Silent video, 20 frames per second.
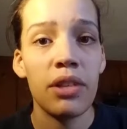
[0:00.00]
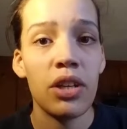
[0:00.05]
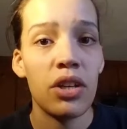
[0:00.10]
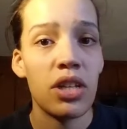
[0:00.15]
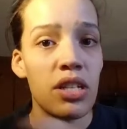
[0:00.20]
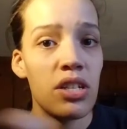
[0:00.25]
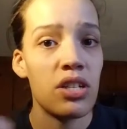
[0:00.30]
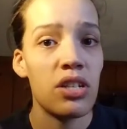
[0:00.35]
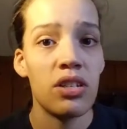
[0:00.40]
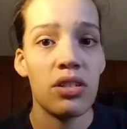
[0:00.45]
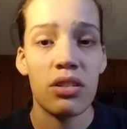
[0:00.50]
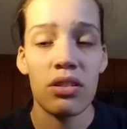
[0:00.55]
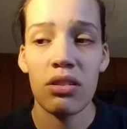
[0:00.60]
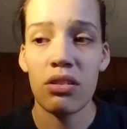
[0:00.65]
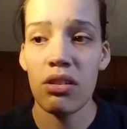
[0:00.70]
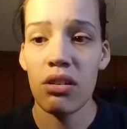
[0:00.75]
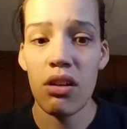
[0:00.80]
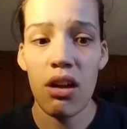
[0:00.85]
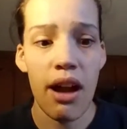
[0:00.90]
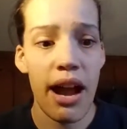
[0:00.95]
You can just
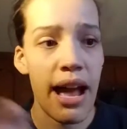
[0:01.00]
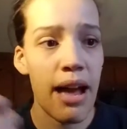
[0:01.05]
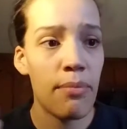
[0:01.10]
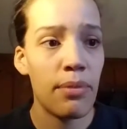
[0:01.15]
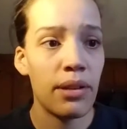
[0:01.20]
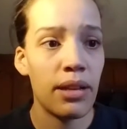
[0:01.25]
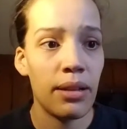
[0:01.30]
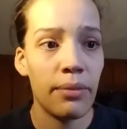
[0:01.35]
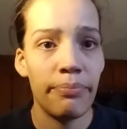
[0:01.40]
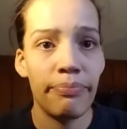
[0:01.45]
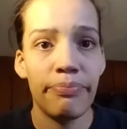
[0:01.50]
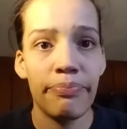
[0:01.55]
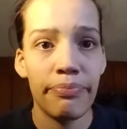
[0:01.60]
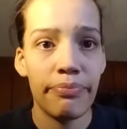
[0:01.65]
grab a